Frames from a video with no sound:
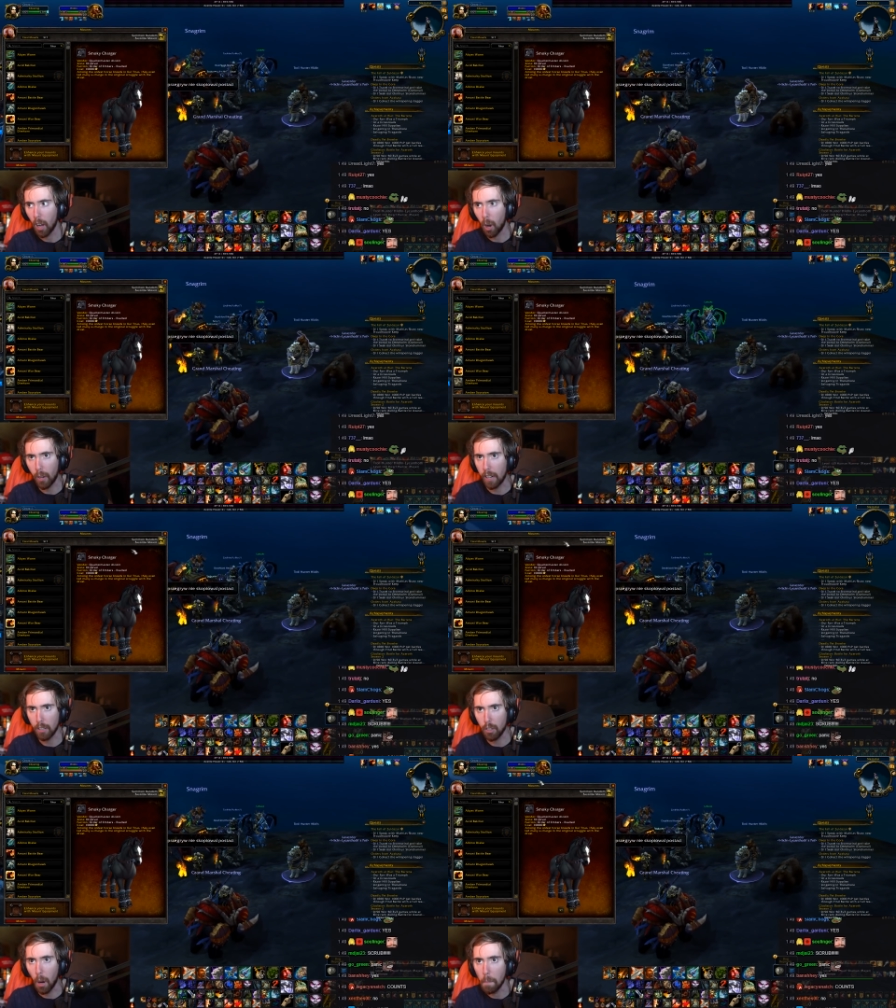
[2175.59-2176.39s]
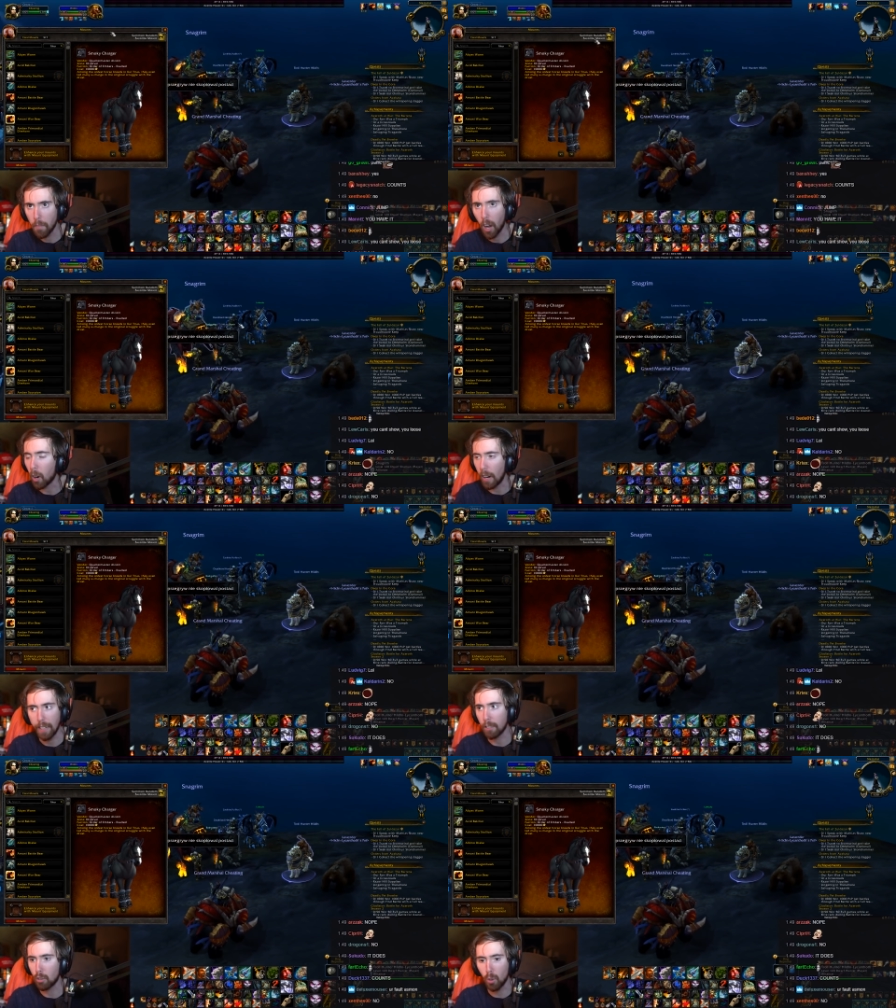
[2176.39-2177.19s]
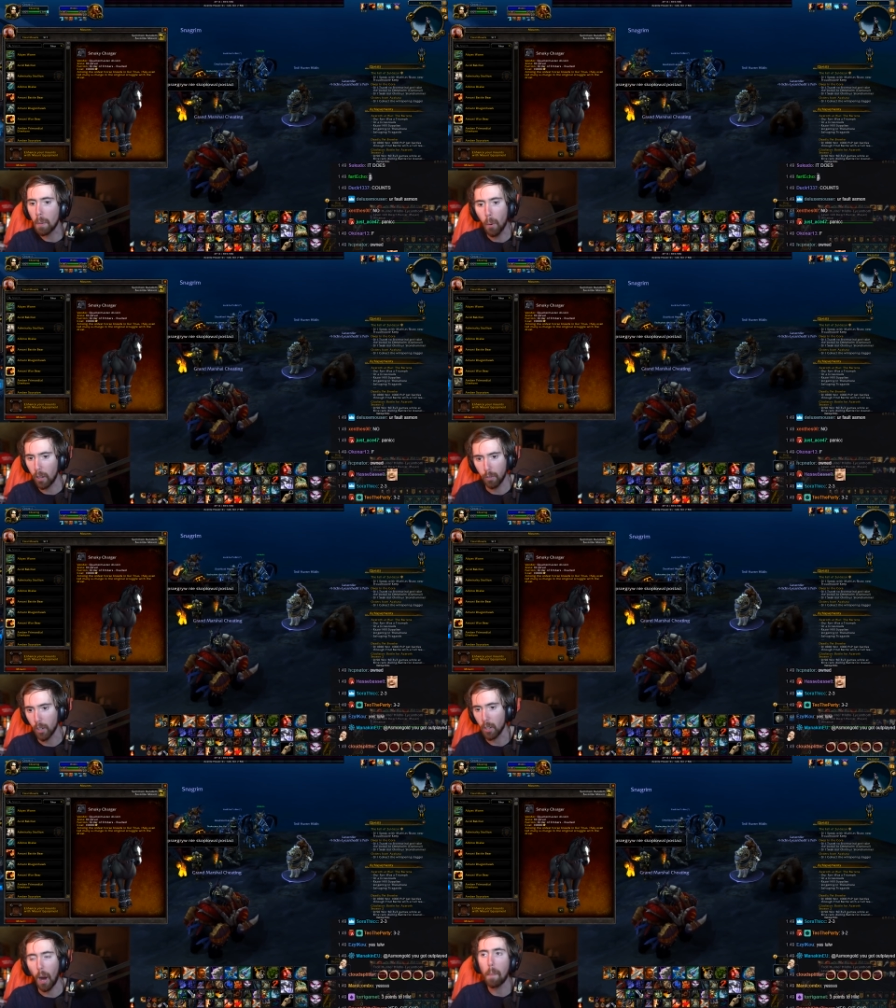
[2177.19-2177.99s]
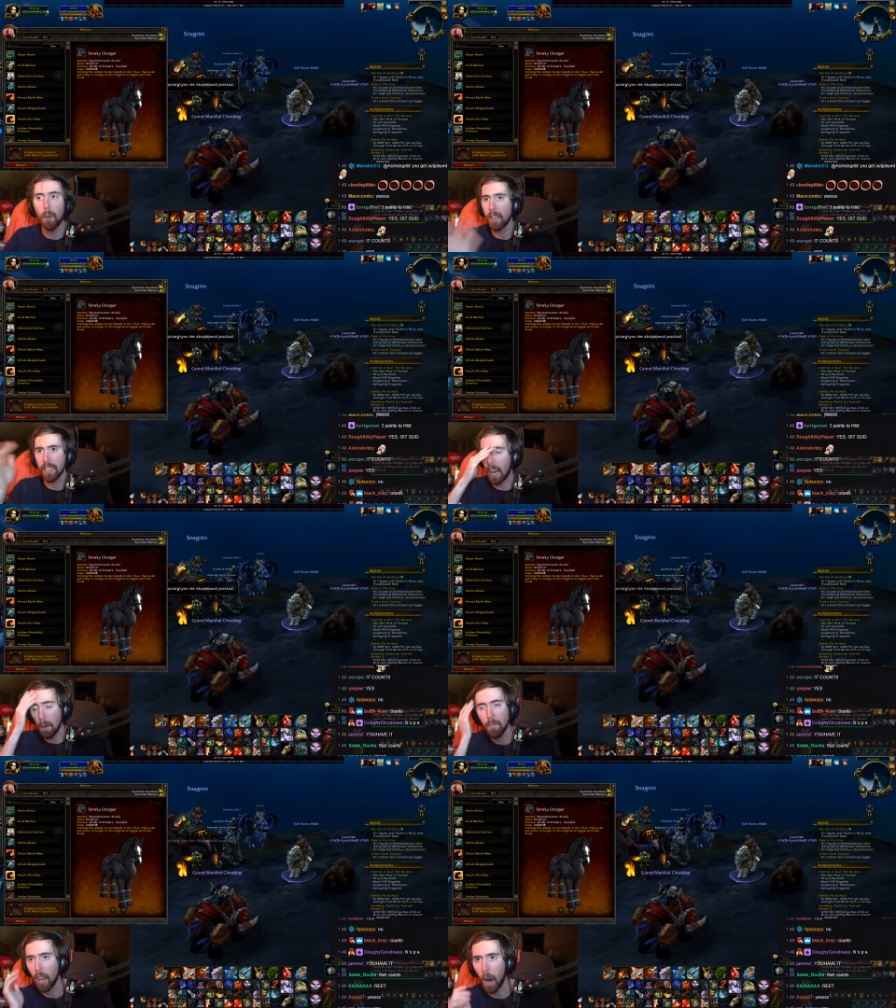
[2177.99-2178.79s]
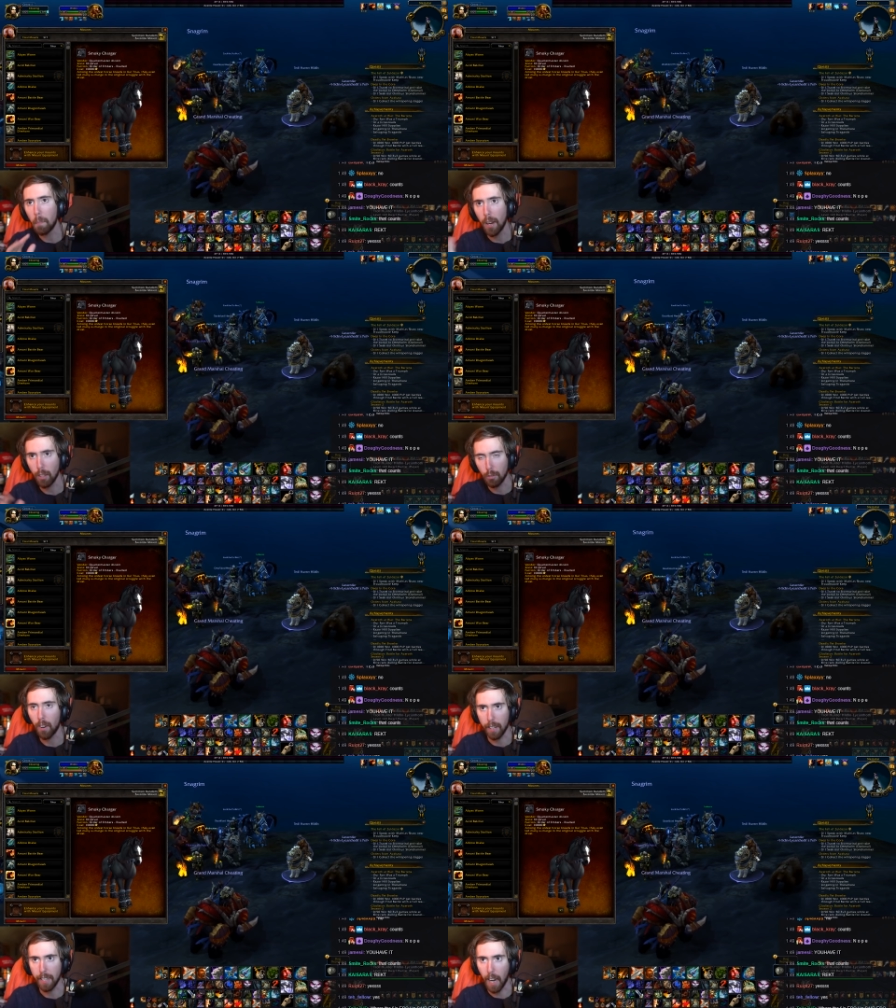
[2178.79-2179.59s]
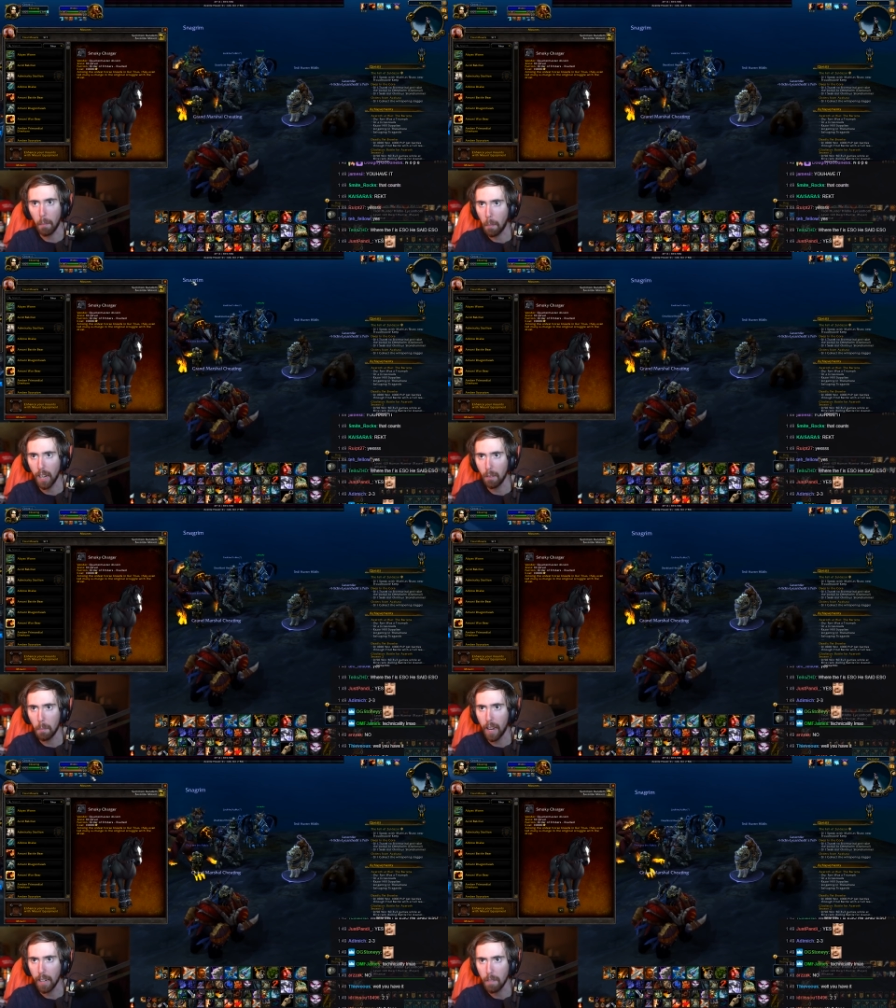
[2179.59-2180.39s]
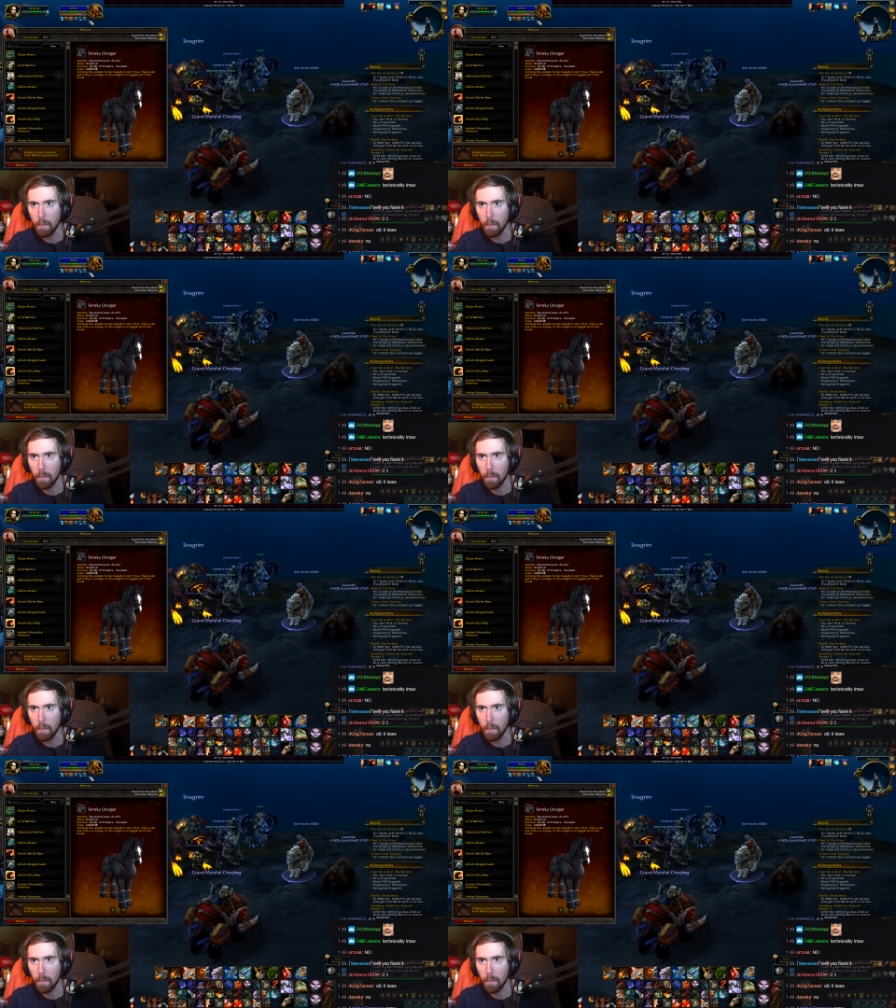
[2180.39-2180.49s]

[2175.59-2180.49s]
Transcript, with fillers: Okay, let's go. All right, that's three points for you. I'll play the game. I'll play this fucking game. I'm not even mad.